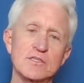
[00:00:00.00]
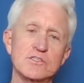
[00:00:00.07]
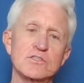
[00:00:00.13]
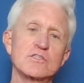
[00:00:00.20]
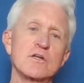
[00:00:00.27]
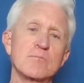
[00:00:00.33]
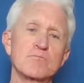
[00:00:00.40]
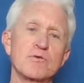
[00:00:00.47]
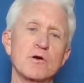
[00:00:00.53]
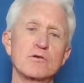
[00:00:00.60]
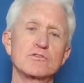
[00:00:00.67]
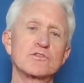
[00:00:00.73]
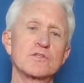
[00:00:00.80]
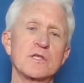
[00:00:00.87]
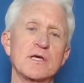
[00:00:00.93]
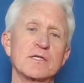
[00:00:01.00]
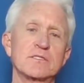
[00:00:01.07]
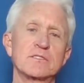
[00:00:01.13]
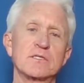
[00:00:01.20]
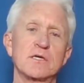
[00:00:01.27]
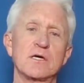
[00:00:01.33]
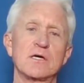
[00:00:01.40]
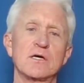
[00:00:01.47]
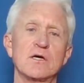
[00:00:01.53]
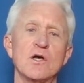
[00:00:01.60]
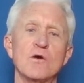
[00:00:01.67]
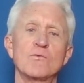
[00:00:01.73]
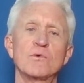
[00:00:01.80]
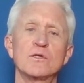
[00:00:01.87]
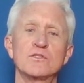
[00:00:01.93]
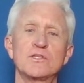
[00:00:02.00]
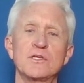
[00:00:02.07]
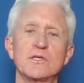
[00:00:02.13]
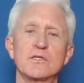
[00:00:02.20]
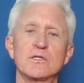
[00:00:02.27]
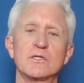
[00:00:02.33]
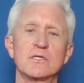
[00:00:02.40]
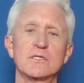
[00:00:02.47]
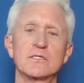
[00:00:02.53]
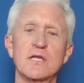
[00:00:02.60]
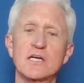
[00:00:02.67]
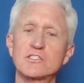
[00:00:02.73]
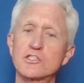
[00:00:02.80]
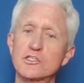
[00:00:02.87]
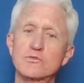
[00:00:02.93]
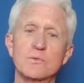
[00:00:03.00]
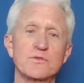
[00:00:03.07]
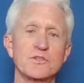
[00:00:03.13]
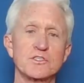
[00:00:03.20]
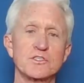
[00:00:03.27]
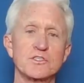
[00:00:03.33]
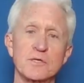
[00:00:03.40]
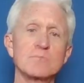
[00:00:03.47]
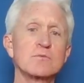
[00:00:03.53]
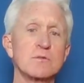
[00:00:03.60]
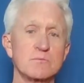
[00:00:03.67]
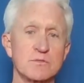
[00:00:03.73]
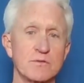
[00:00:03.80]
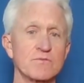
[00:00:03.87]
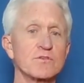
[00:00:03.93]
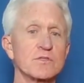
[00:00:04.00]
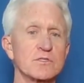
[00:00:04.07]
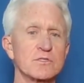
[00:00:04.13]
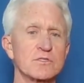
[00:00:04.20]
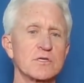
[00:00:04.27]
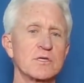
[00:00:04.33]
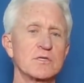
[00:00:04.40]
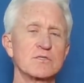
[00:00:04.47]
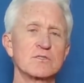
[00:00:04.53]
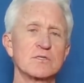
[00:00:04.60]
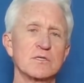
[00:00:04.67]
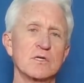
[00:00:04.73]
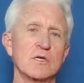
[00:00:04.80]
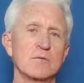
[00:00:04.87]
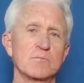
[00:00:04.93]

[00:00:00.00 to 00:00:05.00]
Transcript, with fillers: This is an approach that uh, will deal not just with the symptoms of the disease,